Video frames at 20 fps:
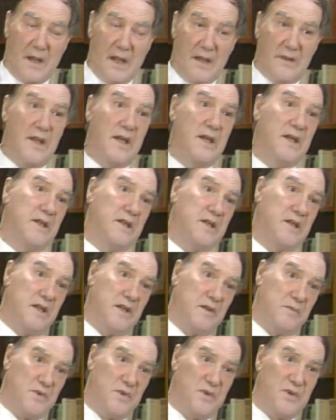And then he
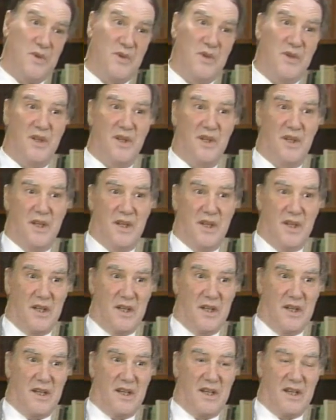came to
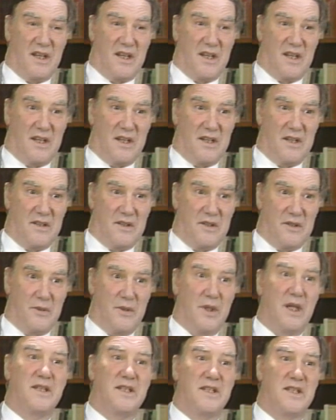uh, the
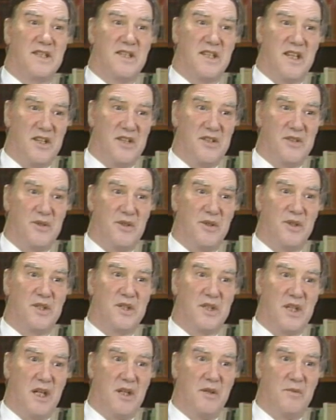United States, to
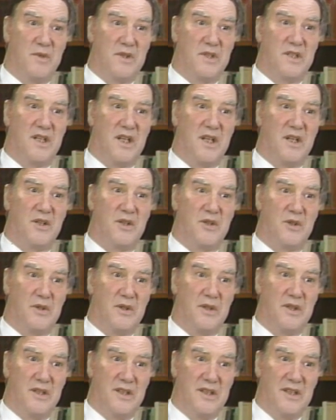Los Alamos, and
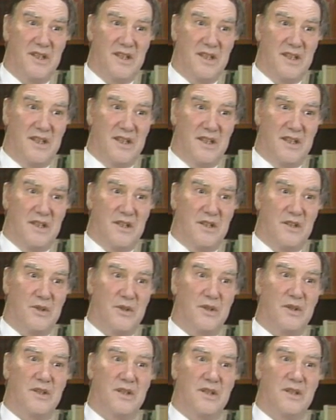joined,
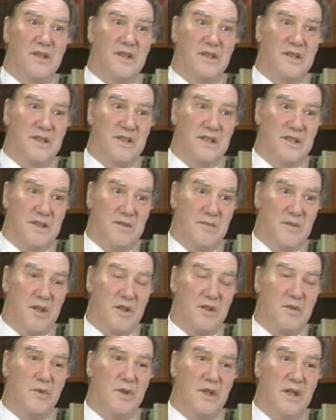joined in this
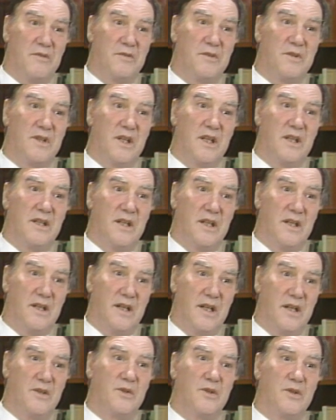remarkable effort that
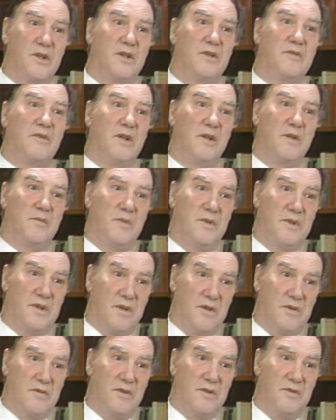led to the
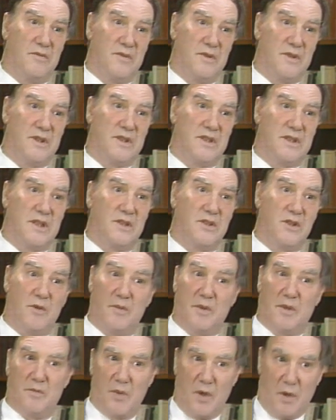development of the first
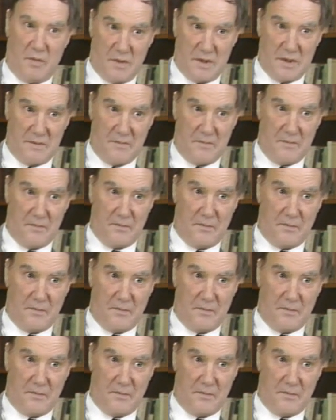atomic bombs.